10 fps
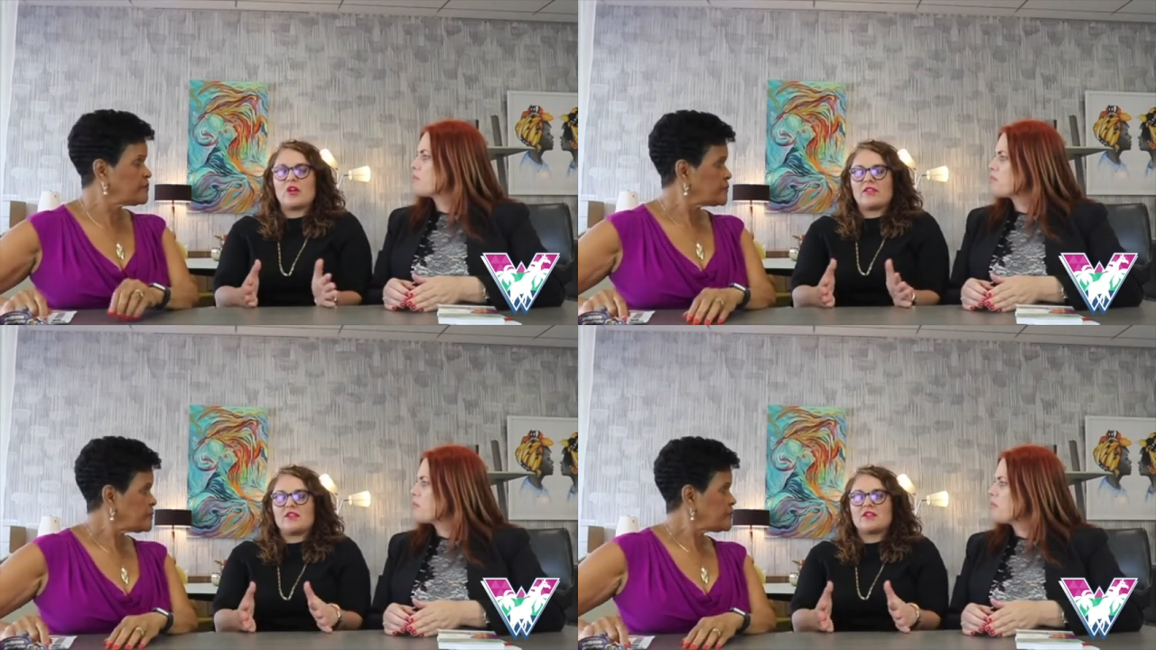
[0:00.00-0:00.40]

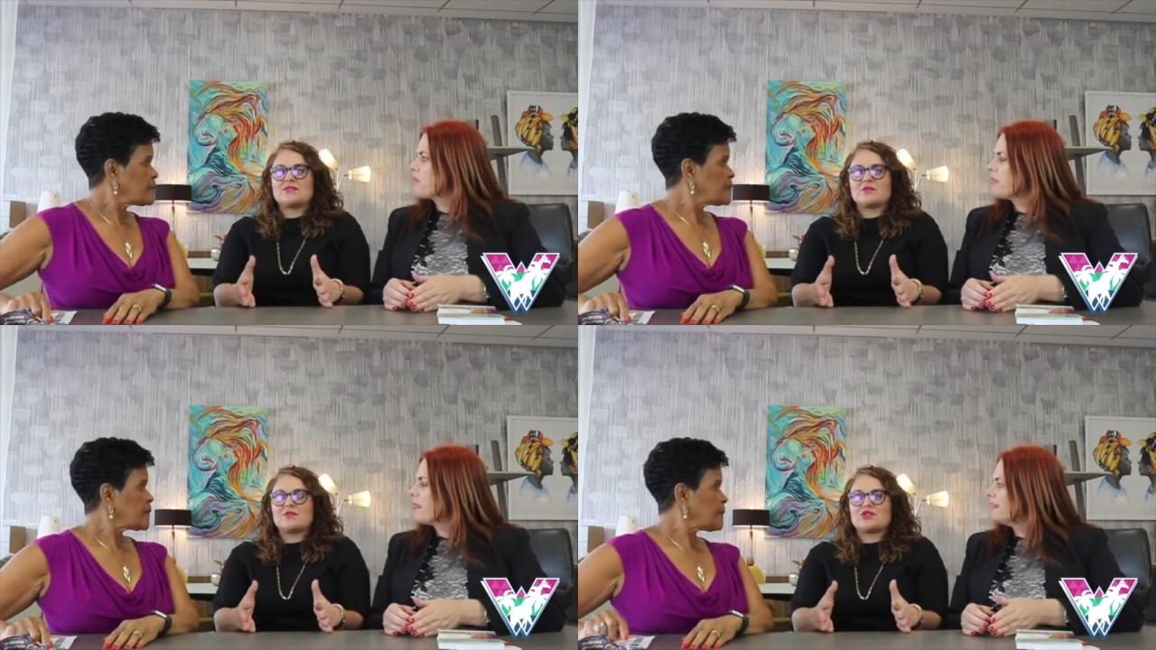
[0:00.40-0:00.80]
Speaker 1: i think it's
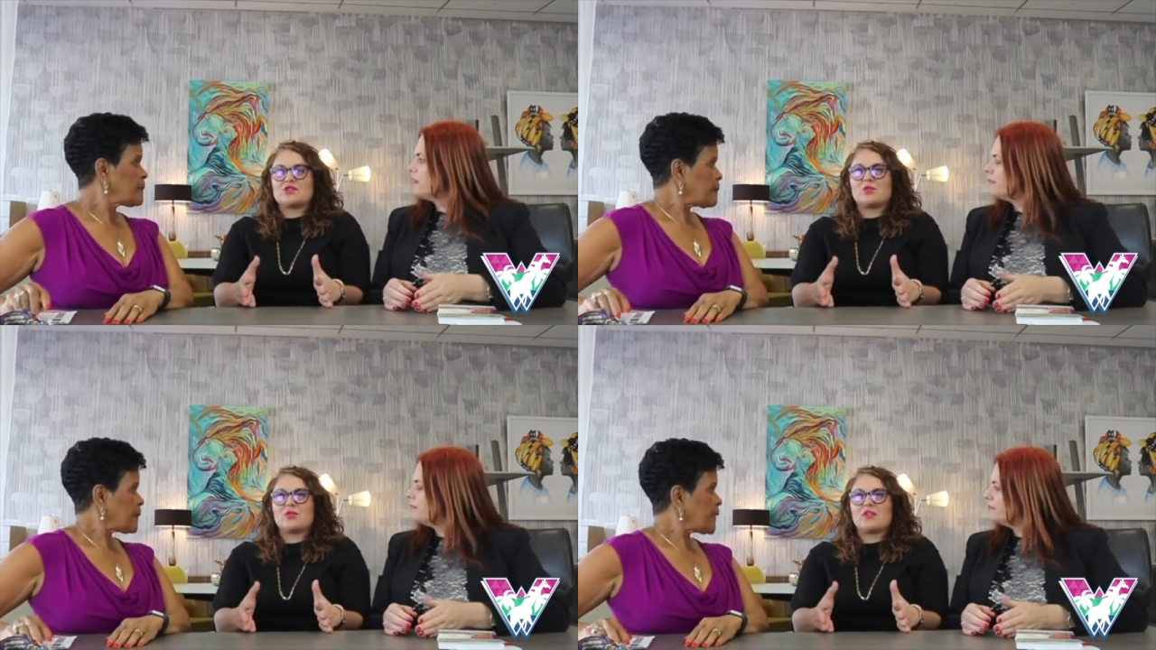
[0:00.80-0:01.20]
a
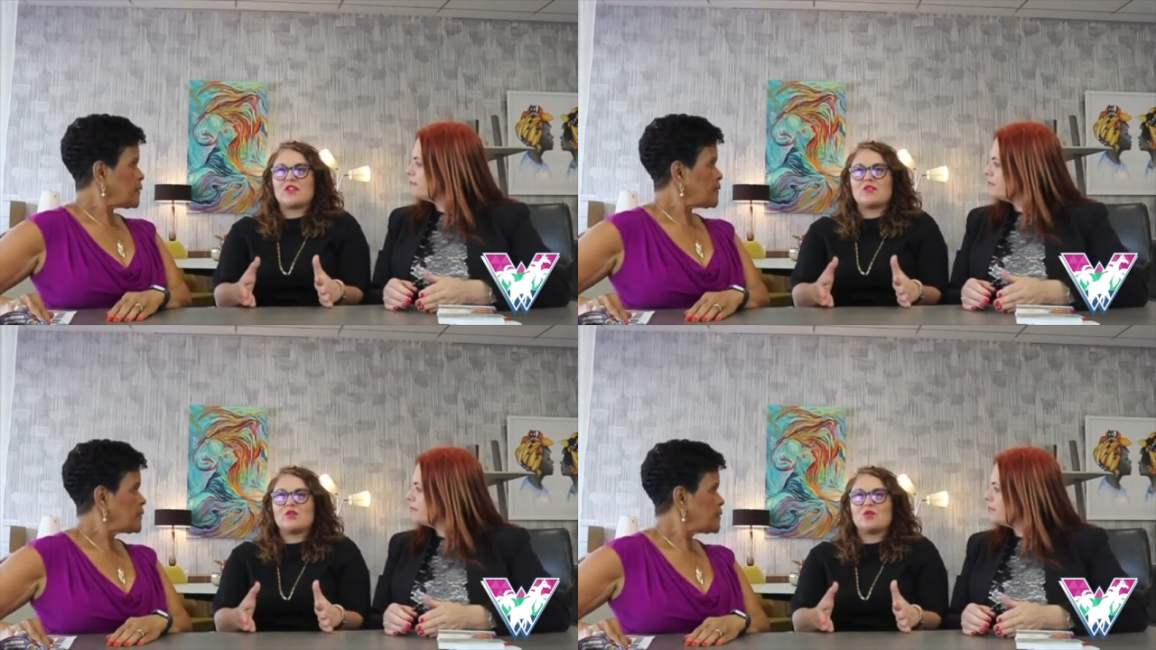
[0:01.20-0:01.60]
misnomer that
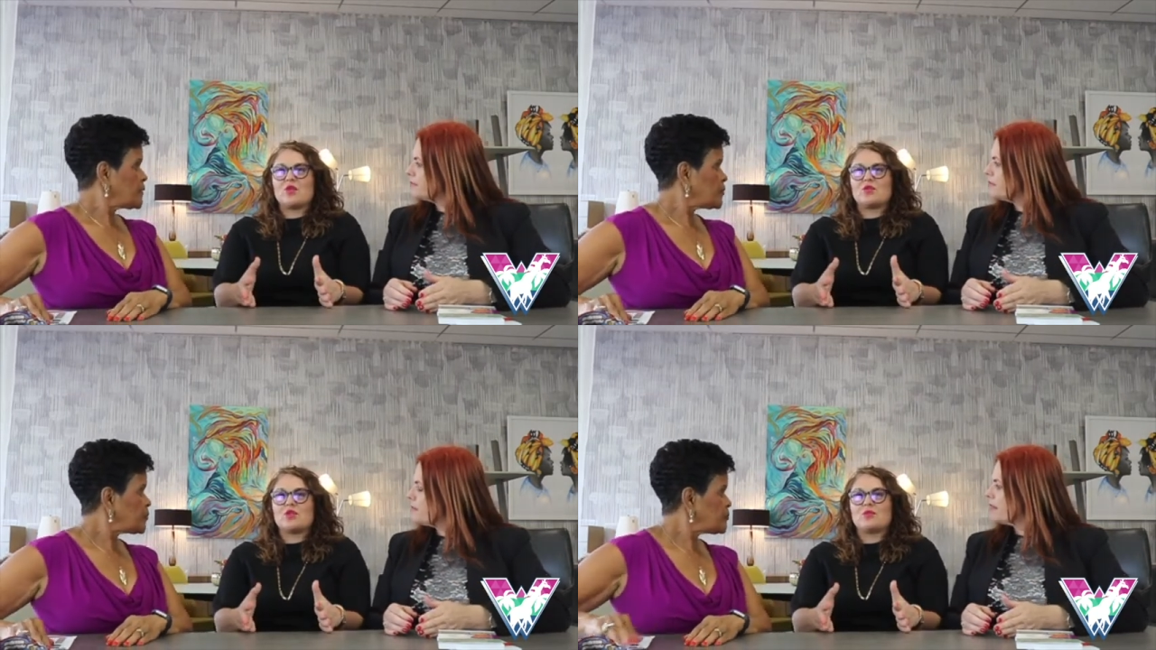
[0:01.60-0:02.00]
if you
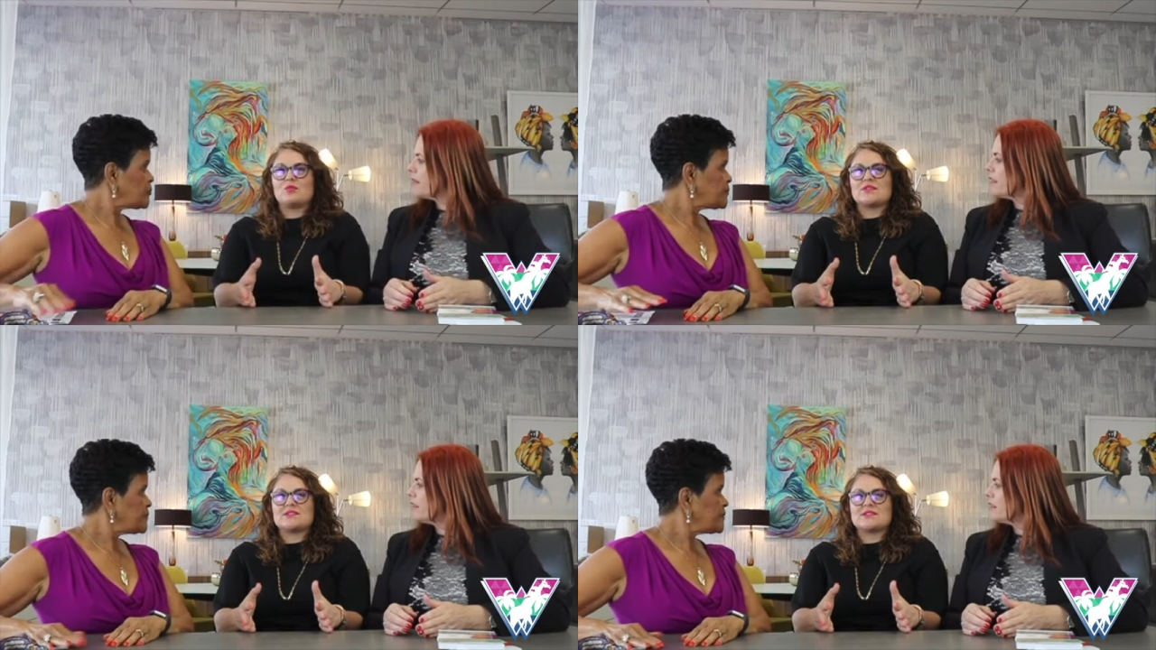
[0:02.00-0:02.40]
own your own
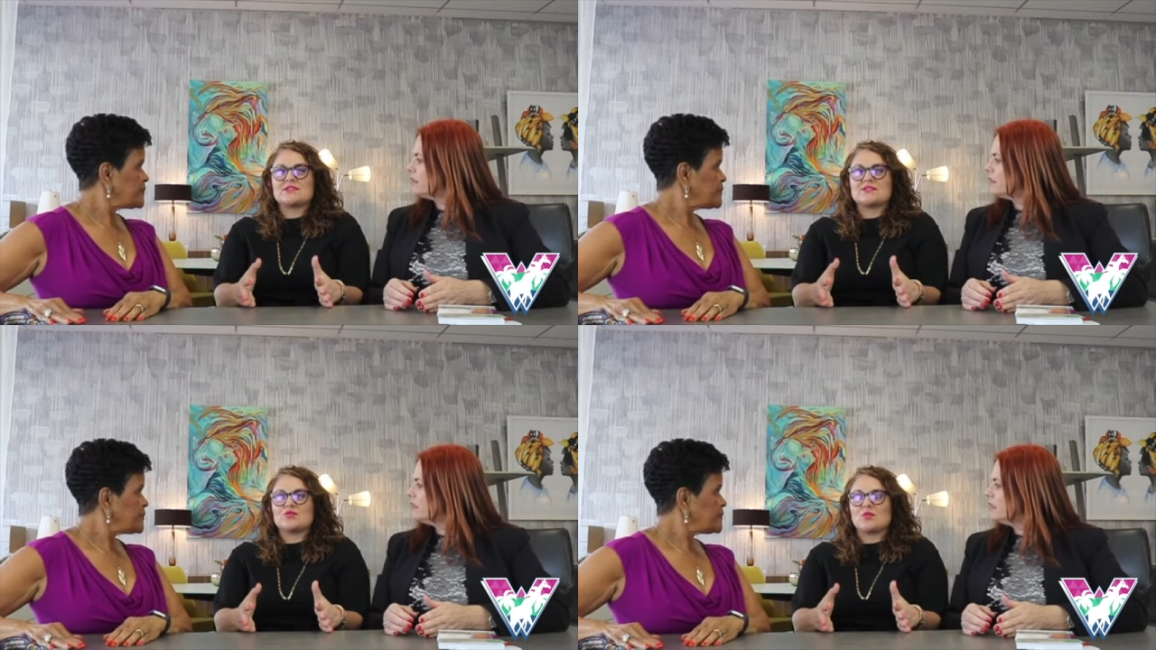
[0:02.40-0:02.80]

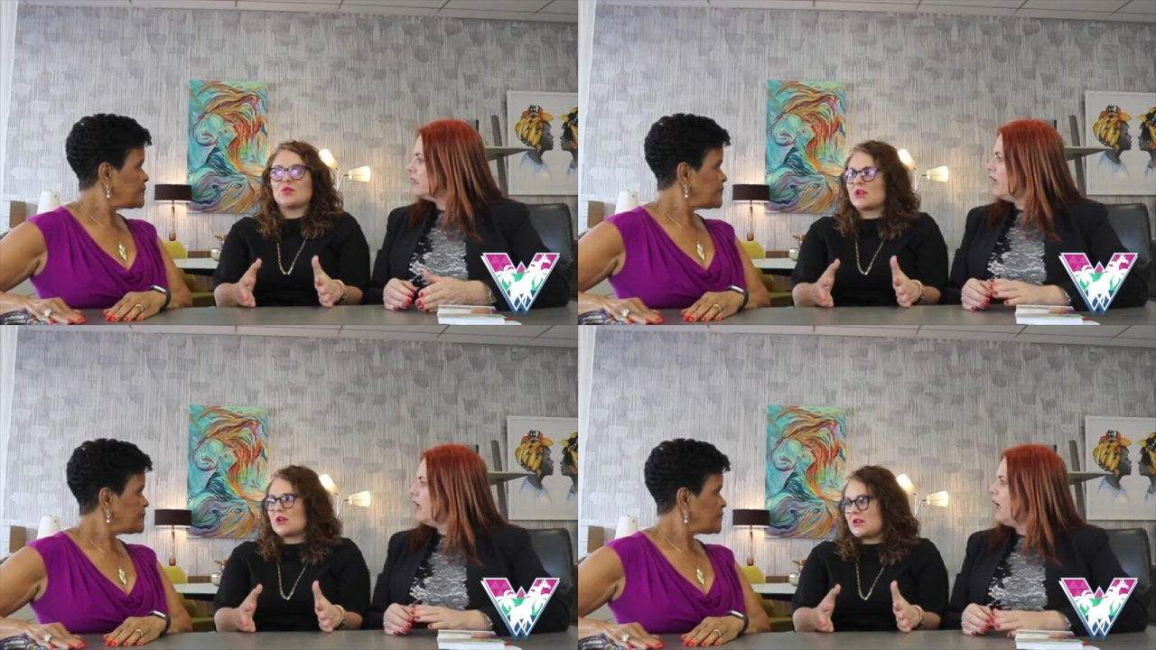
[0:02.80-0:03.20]
business you're
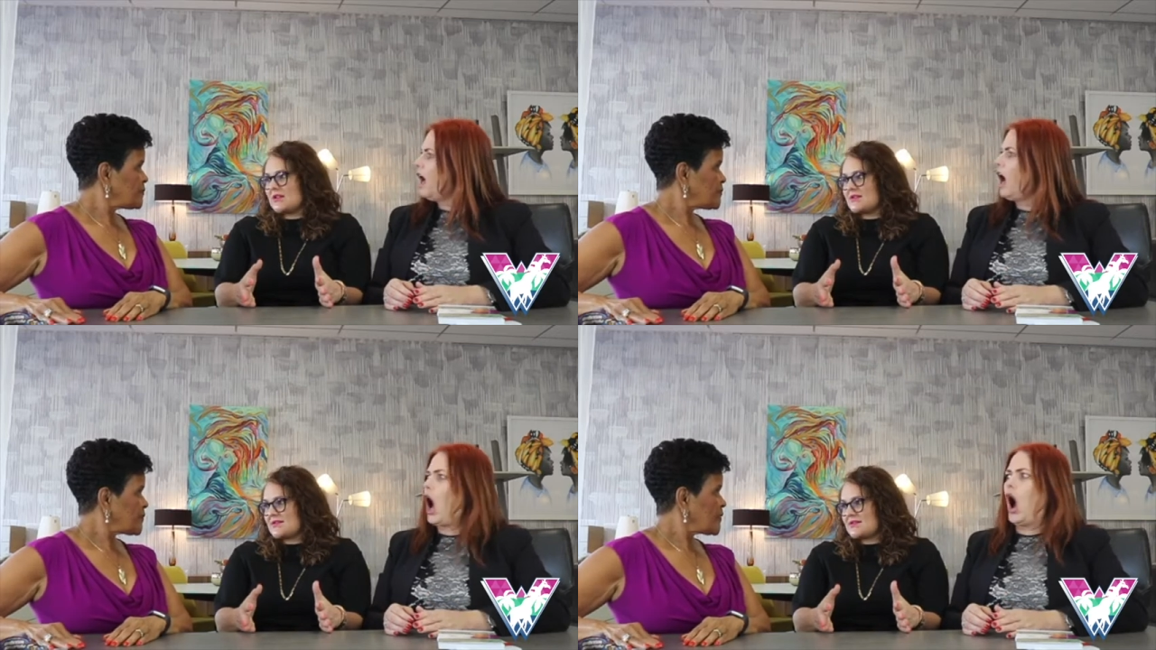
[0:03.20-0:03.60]
working
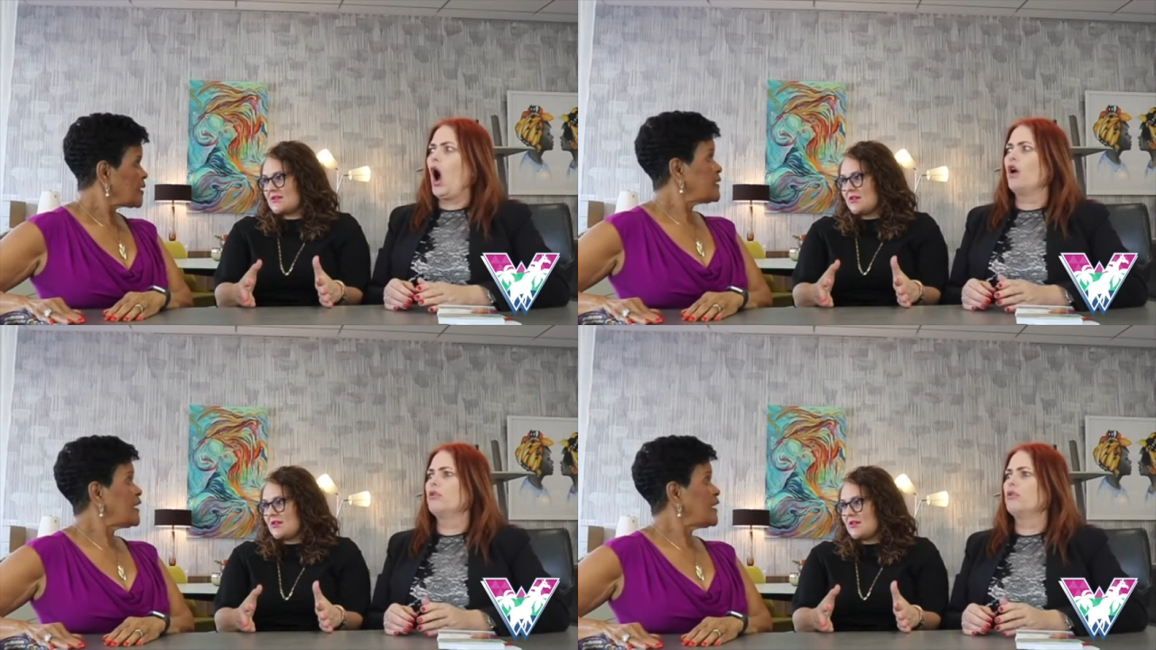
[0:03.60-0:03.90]
less oh,